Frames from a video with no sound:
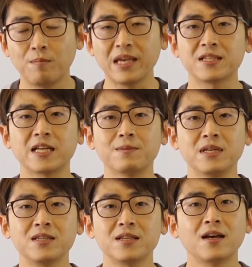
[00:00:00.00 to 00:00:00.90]
basically
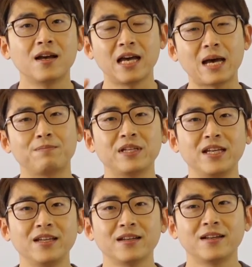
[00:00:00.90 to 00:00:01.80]
means
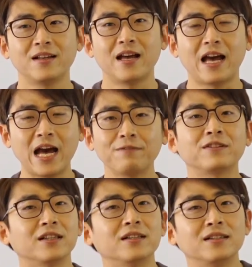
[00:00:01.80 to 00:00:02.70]
happening
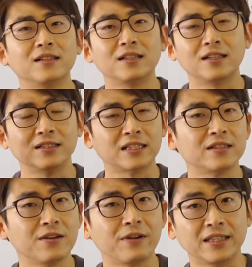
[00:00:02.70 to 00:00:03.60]
after
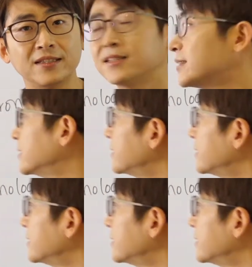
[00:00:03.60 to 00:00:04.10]
another event.